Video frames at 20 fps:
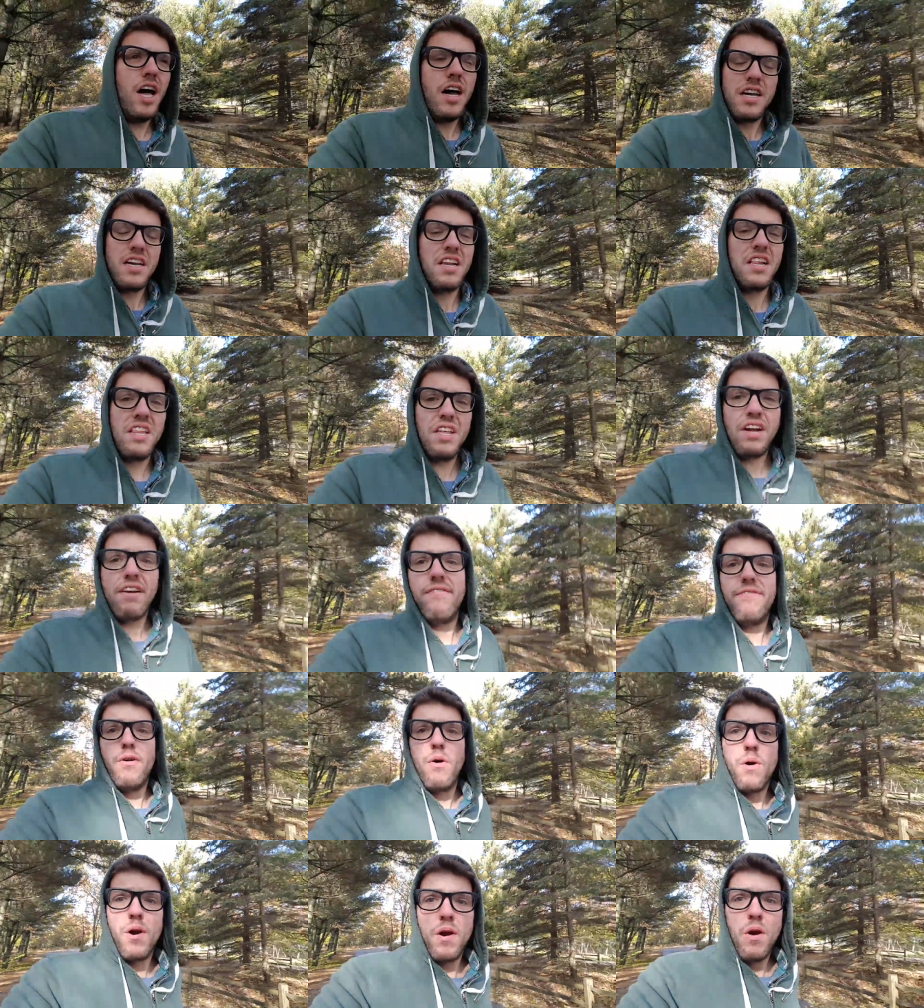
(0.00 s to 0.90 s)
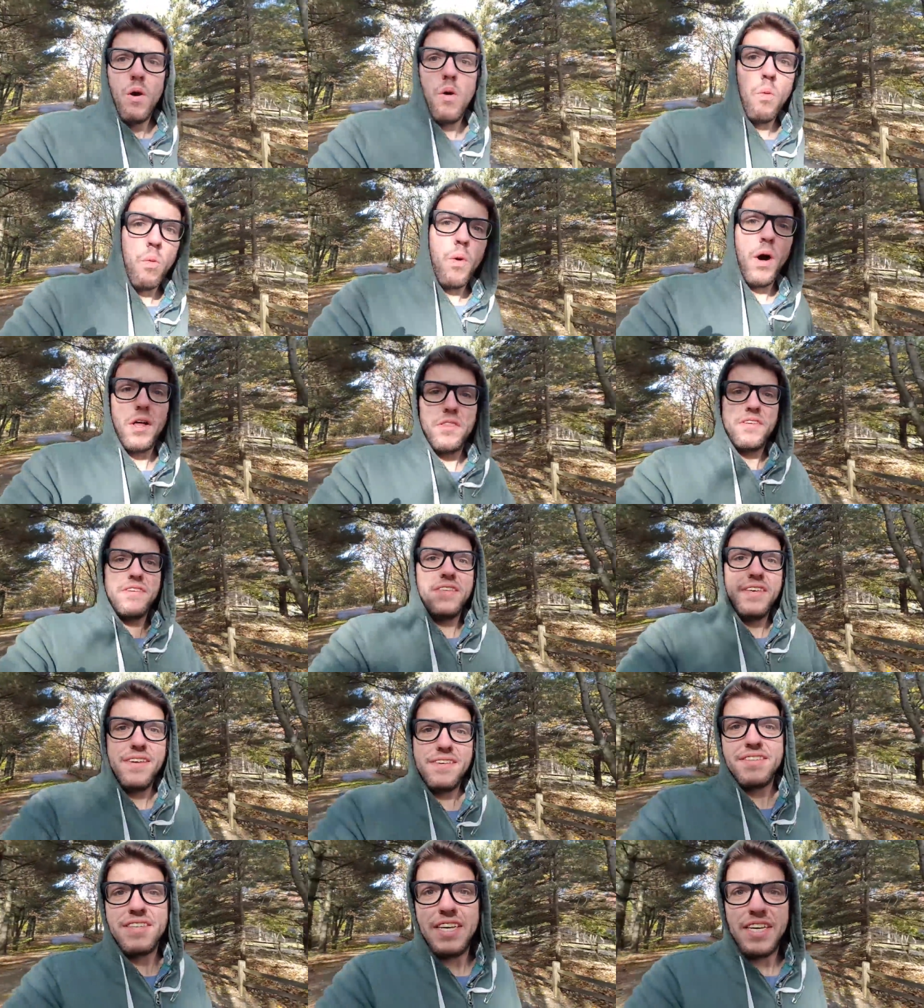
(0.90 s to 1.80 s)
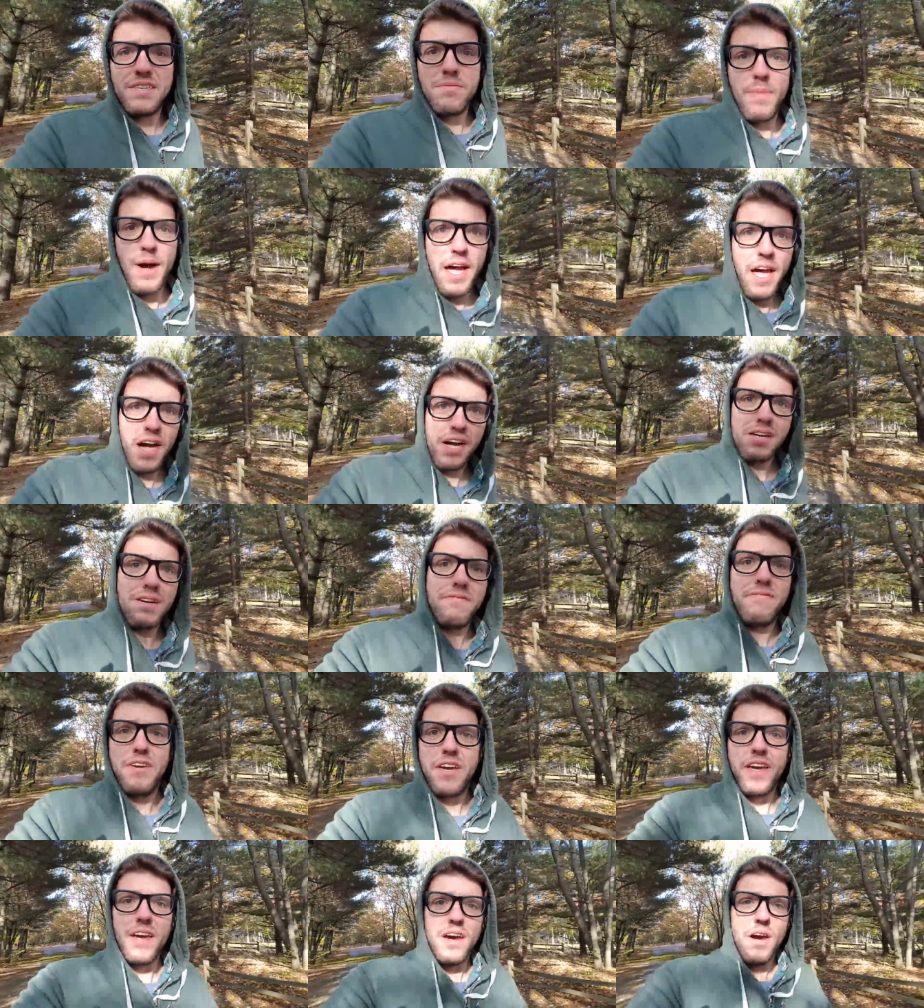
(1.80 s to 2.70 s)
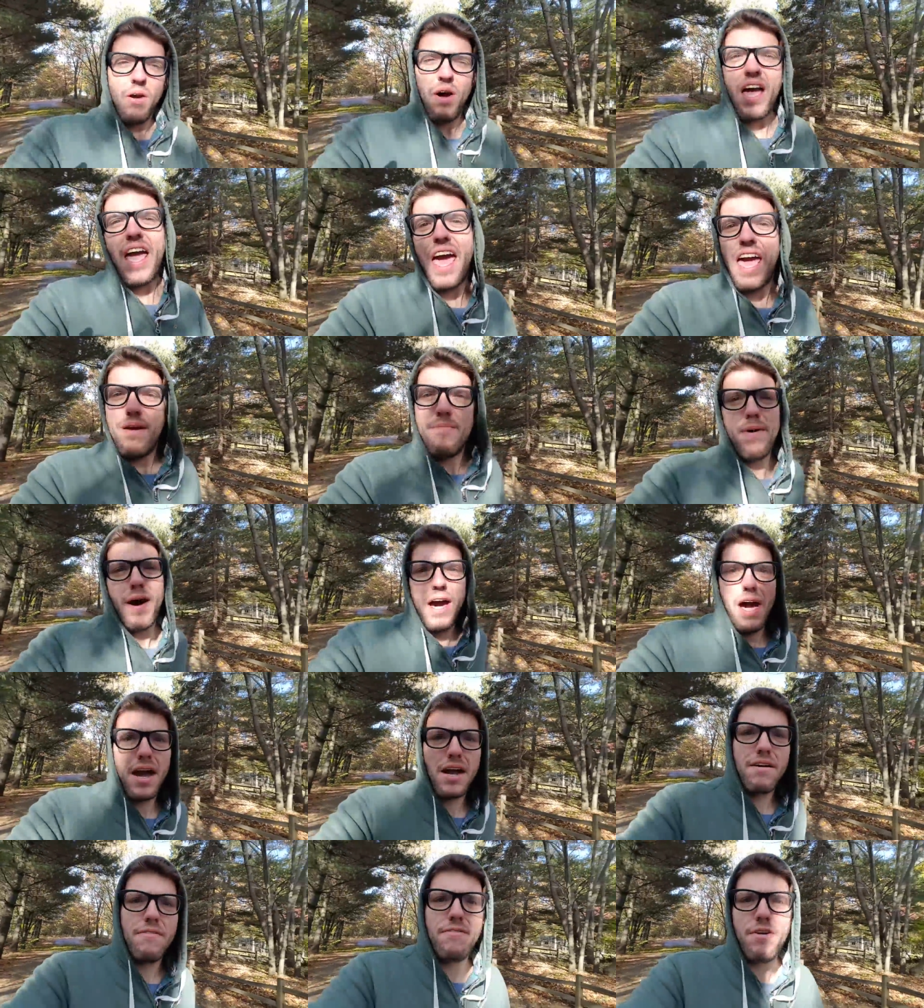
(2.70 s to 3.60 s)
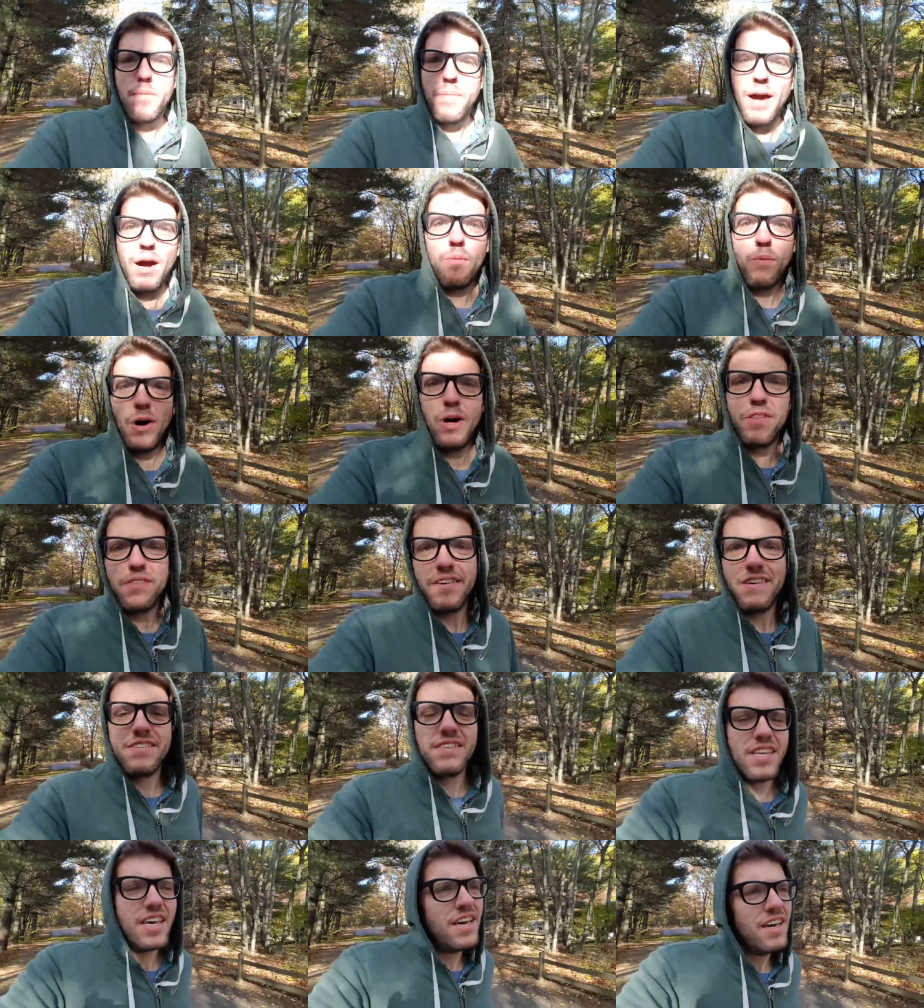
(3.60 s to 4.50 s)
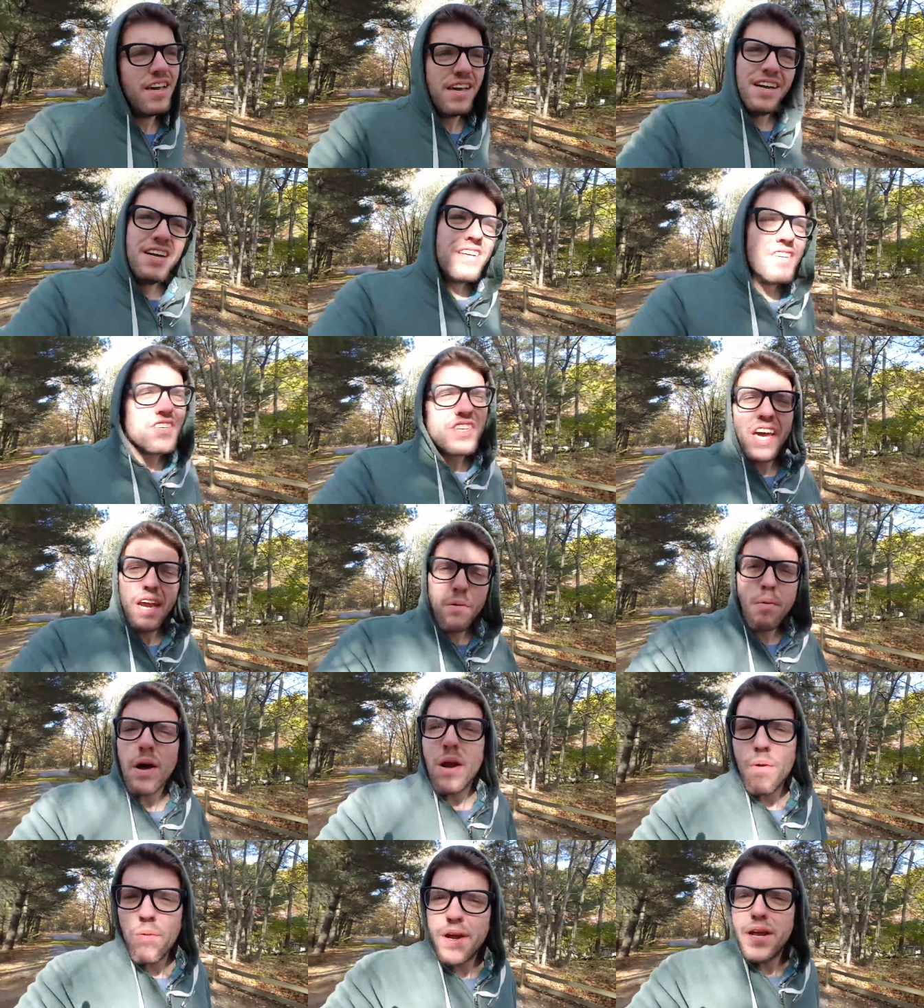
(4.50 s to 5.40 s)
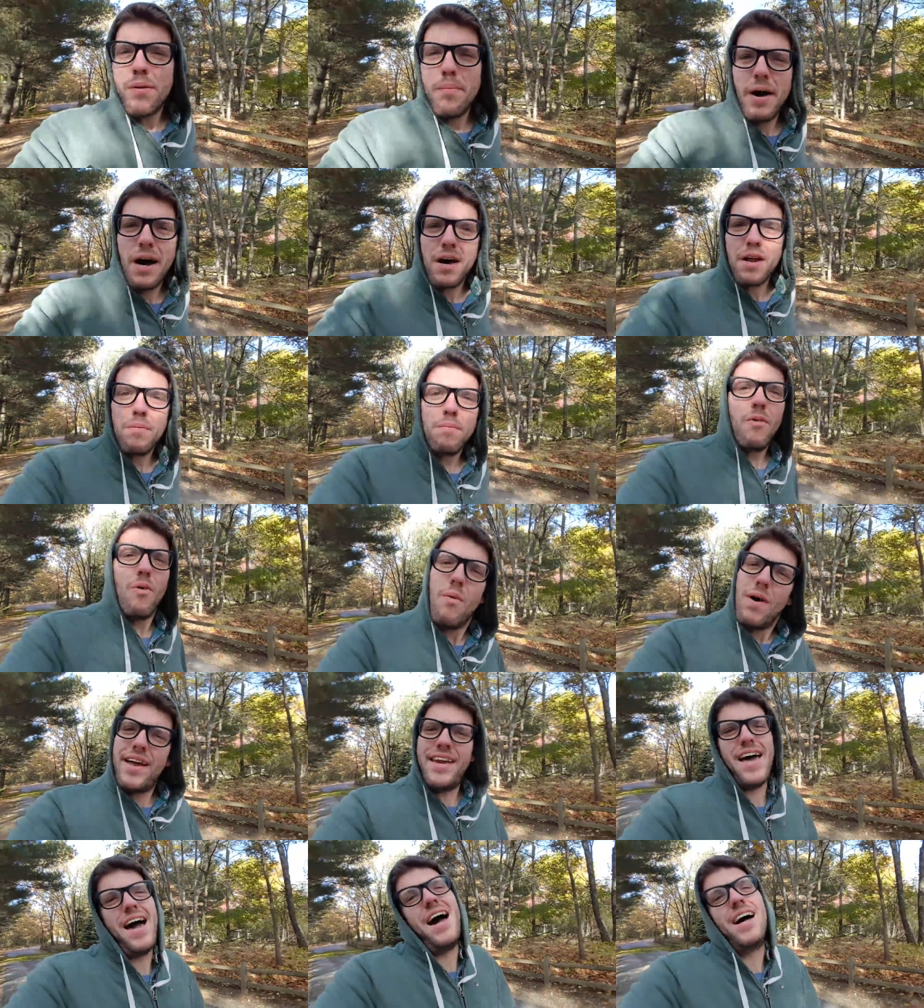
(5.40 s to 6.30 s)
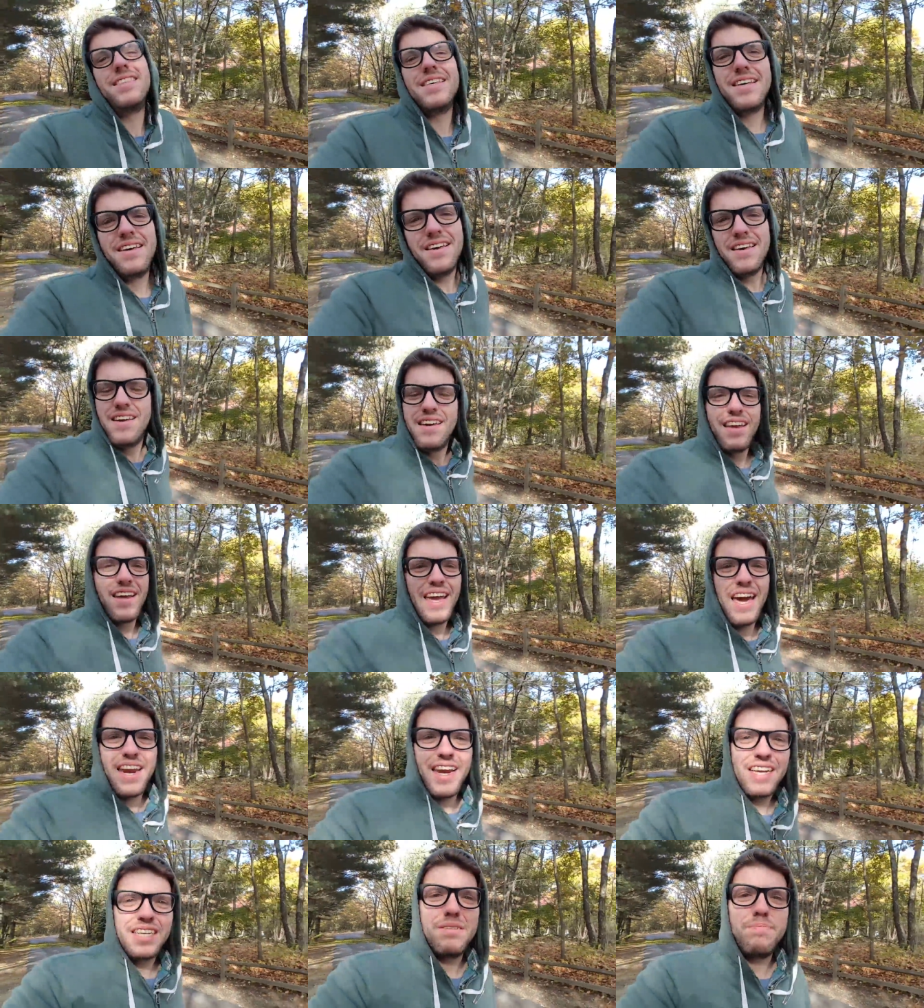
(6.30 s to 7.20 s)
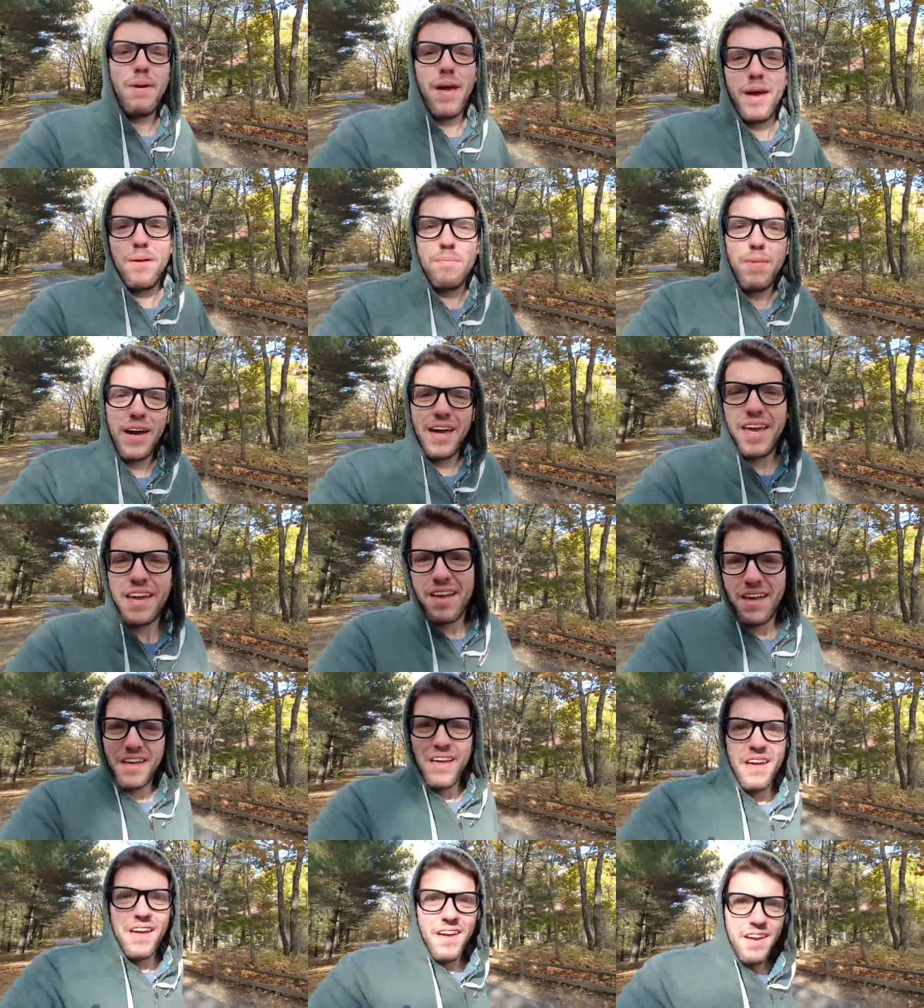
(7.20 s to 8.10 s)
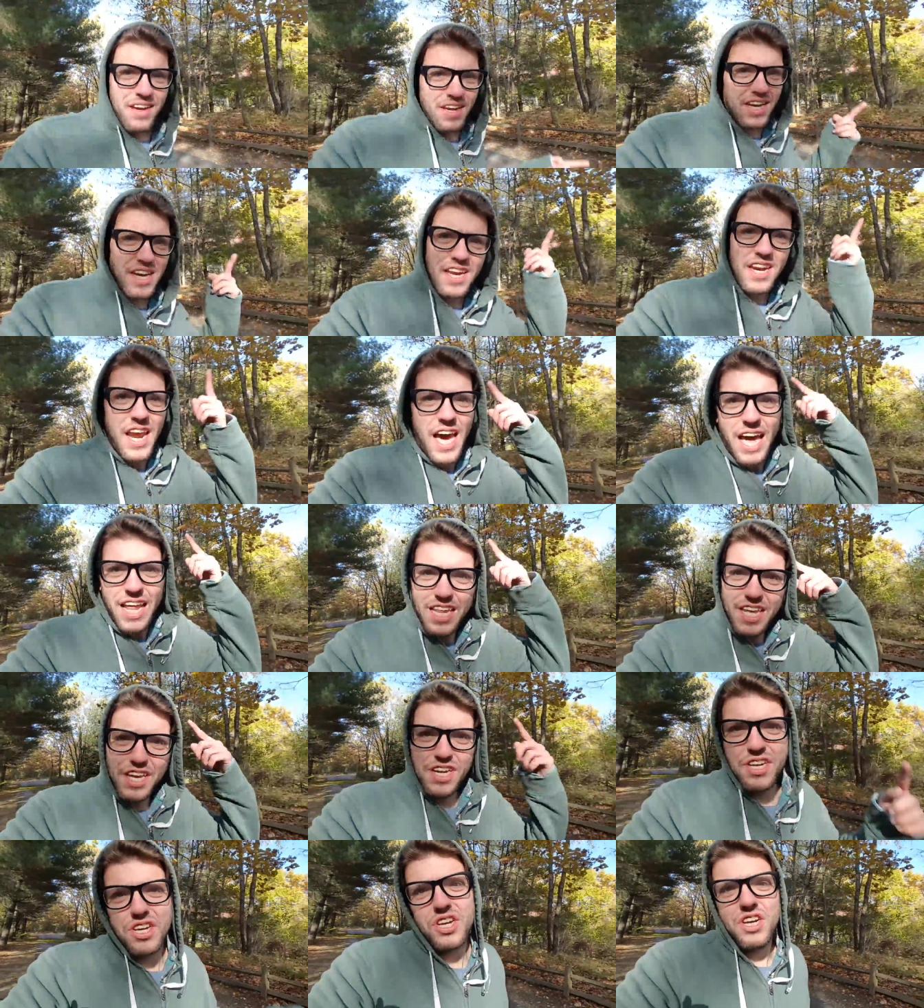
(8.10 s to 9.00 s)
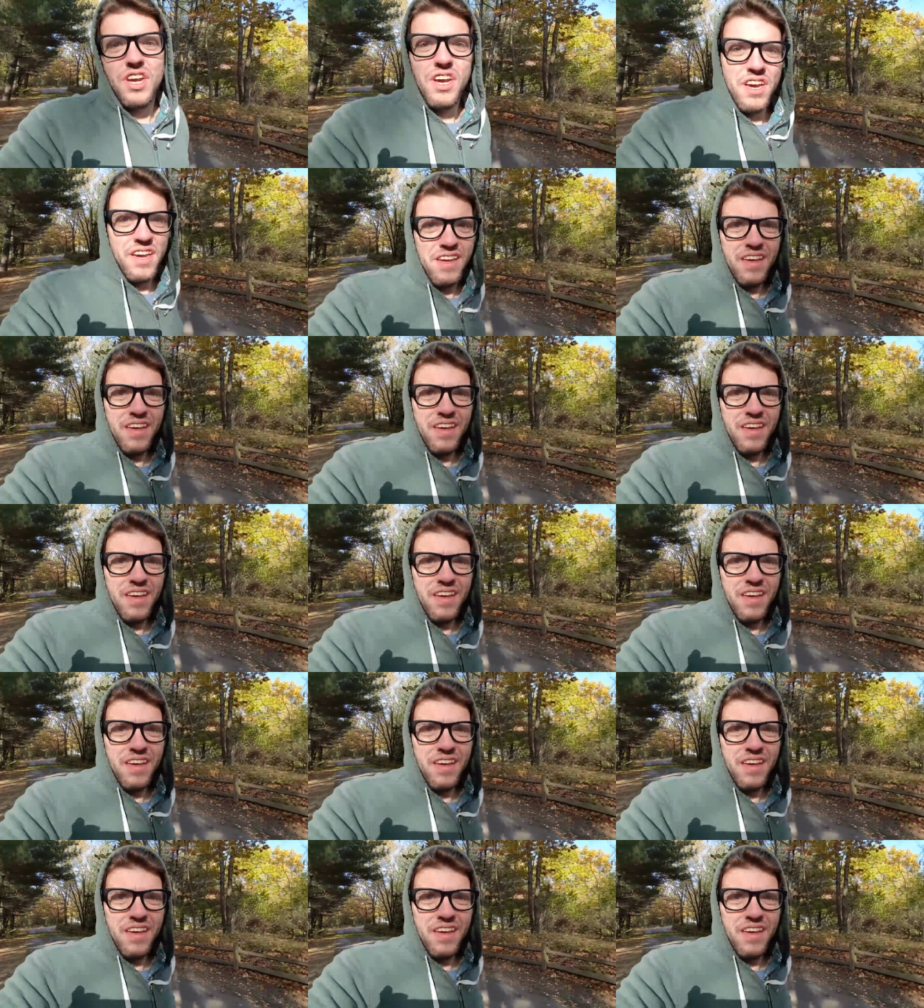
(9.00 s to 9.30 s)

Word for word: I'm gonna look for Walt Disney's biography. A biography about Walt Disney. Just kinda wanna read about him. Why not? Gotta expand my knowledge.